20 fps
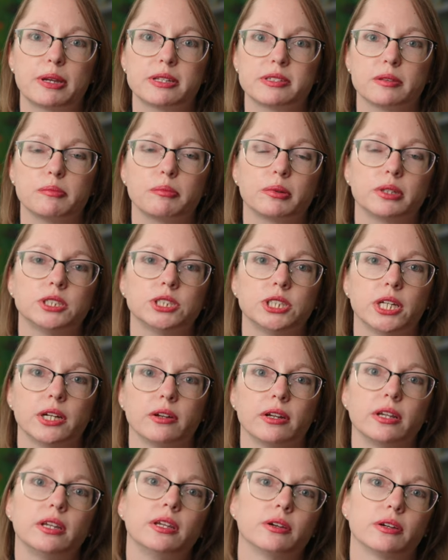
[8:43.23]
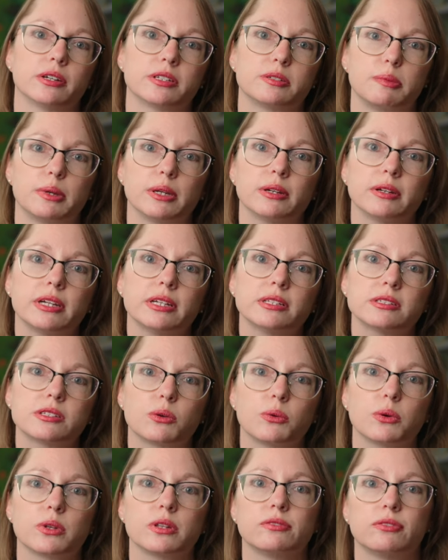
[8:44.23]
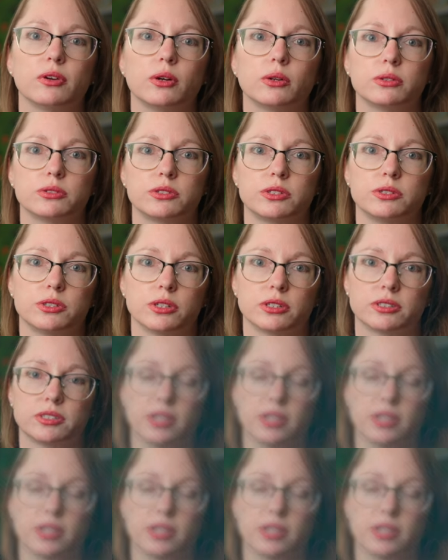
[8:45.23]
by simply sharing your experience or the photos you took